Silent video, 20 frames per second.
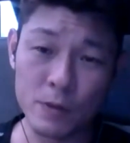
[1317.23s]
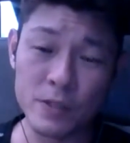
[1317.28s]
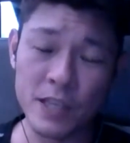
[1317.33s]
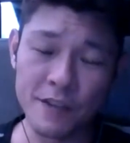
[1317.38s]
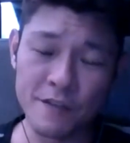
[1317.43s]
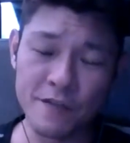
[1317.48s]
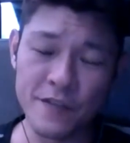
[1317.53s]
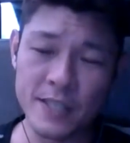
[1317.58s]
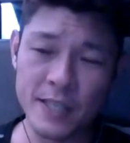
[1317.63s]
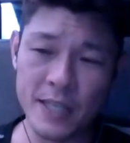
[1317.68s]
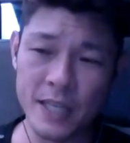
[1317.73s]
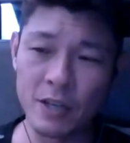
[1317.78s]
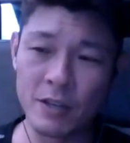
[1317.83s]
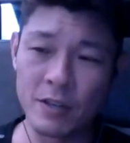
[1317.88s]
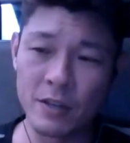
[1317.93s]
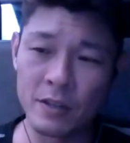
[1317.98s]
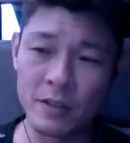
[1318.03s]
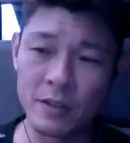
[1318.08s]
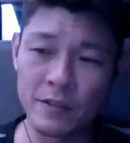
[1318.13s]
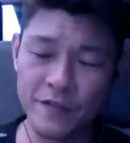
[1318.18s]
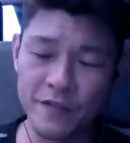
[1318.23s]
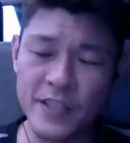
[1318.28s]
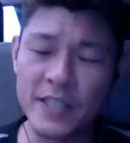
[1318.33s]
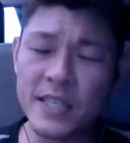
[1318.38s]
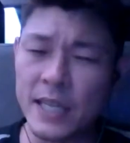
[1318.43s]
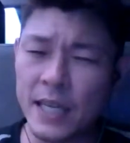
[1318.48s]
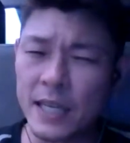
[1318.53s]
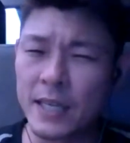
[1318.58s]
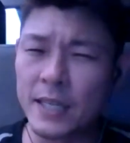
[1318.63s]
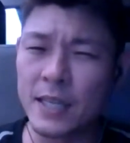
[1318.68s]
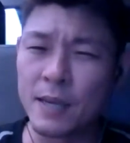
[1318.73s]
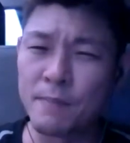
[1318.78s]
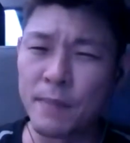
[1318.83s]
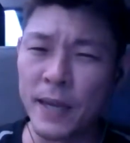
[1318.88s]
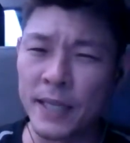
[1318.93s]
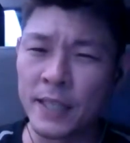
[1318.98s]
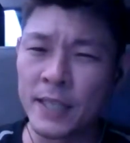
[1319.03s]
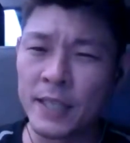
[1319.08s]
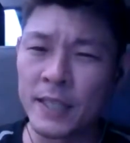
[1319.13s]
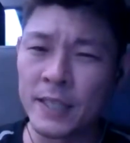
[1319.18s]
say physically demanding.